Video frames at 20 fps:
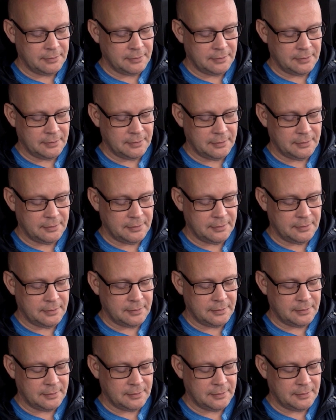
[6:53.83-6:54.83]

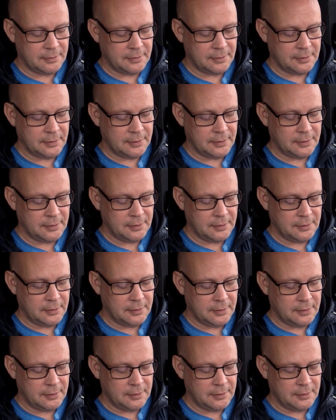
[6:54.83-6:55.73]
(no one is talking)